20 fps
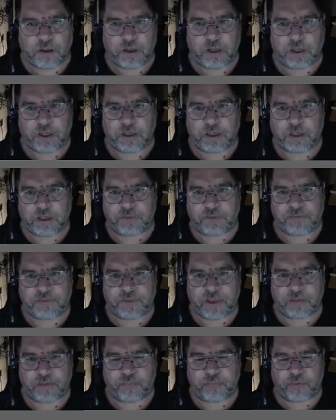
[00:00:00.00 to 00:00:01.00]
And at
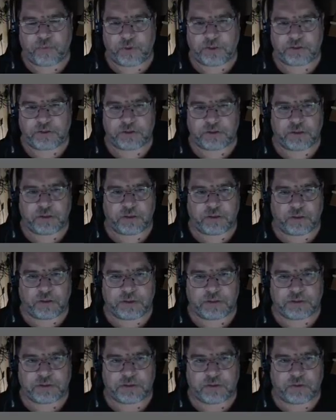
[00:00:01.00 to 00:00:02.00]
that point,
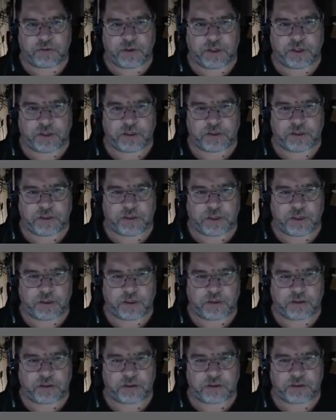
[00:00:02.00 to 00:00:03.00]
let's go ahead
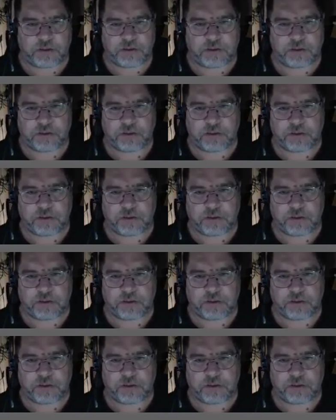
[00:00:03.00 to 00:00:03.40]
and